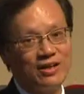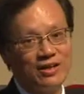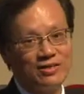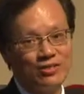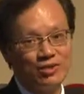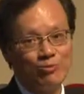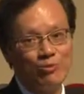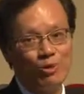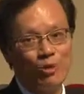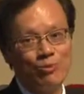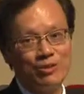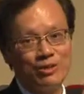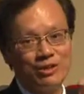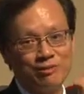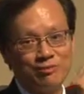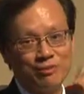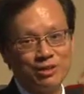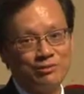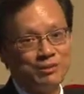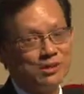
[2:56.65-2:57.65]
At the moment,
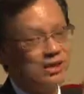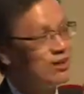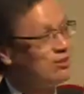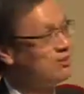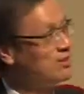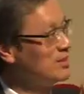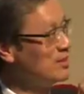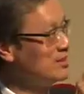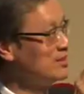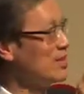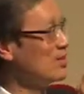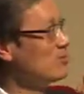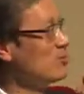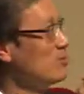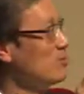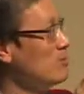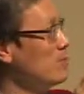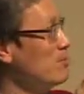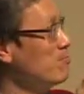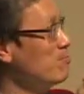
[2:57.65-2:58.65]
the public housing is
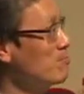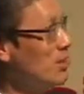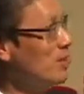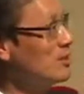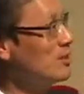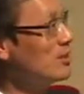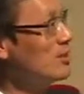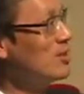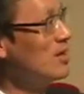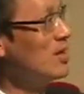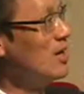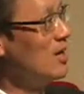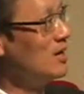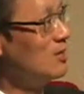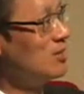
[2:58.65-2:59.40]
actually being built at